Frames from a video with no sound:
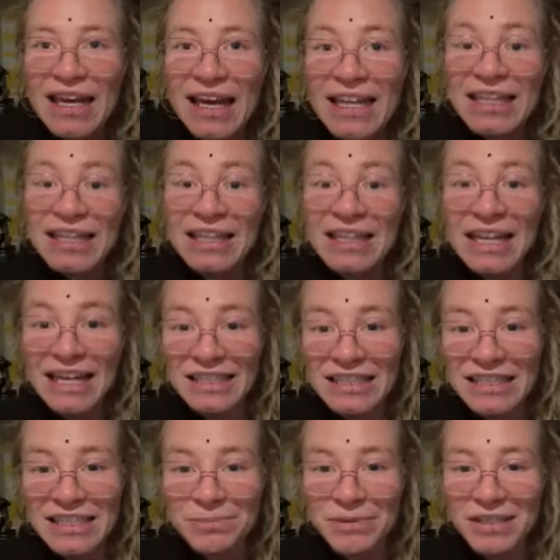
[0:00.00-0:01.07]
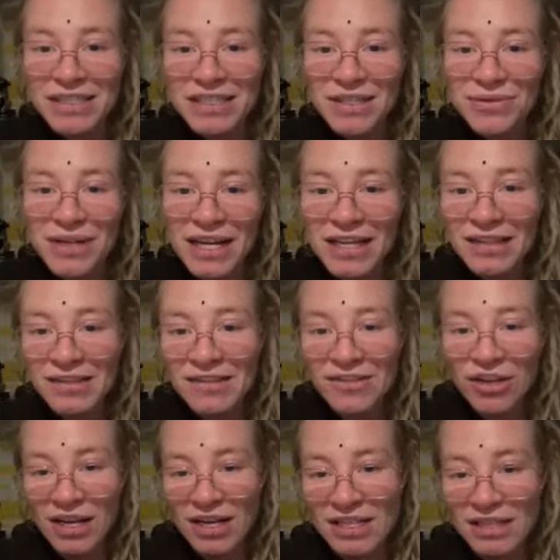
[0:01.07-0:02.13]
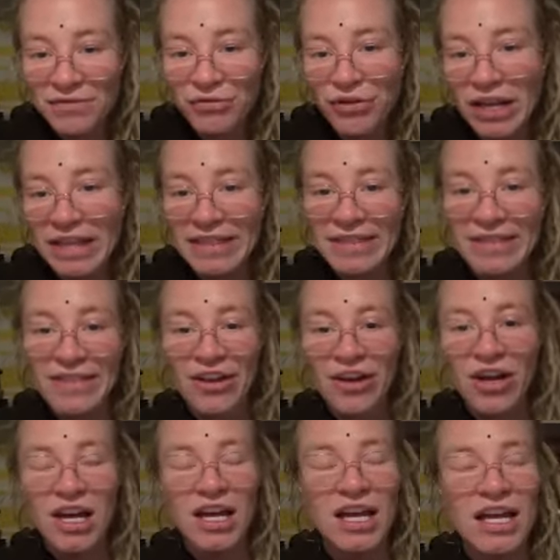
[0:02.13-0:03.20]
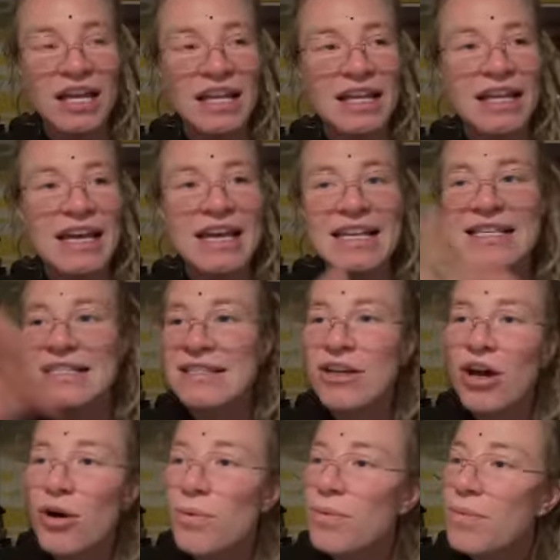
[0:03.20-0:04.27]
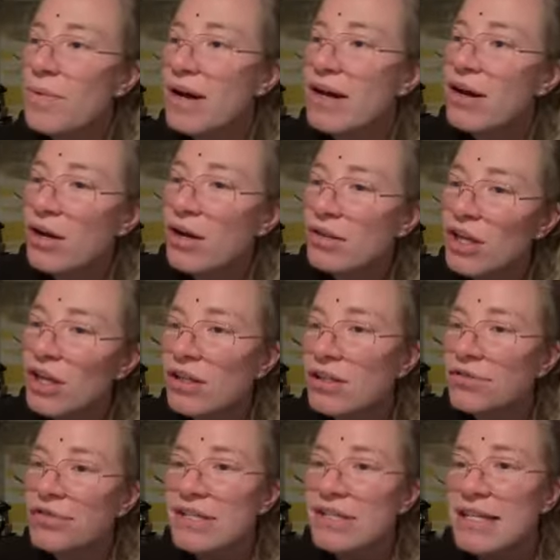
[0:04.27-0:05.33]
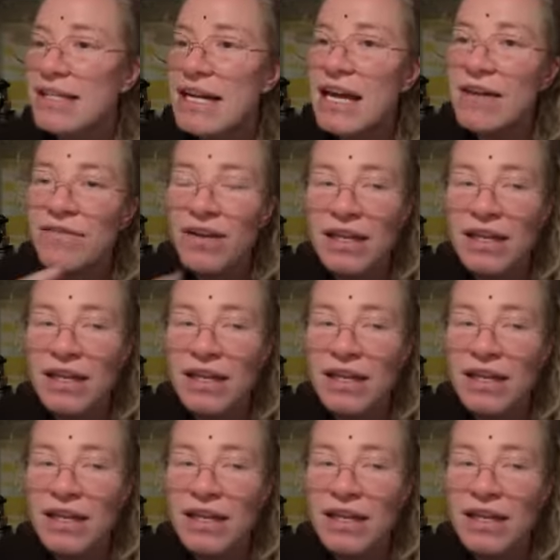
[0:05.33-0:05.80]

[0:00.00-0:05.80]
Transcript: I like this person, right? Not as a friend, not as all the other friends that I have.